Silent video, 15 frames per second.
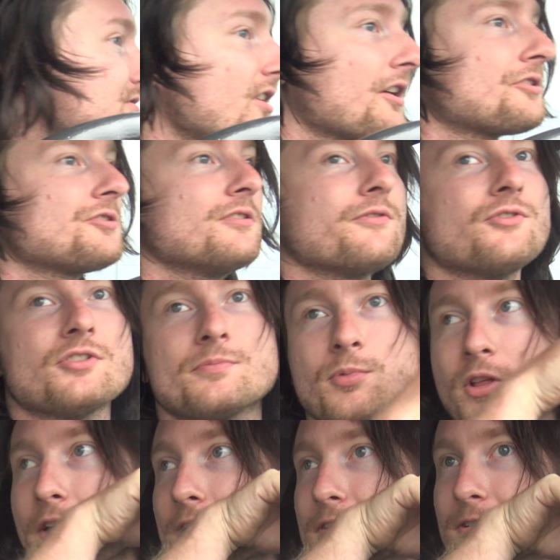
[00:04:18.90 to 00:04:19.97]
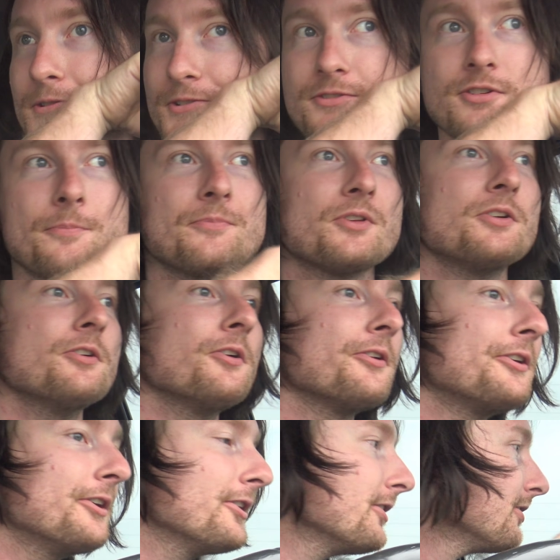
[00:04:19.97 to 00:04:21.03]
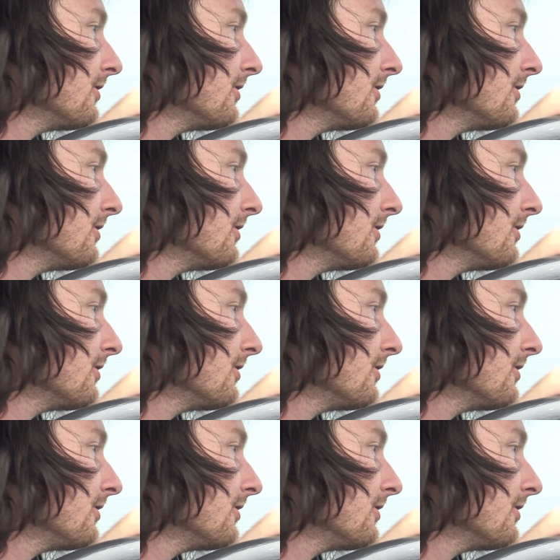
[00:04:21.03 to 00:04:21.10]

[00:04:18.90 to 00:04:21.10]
section of this place, which is up the hill here.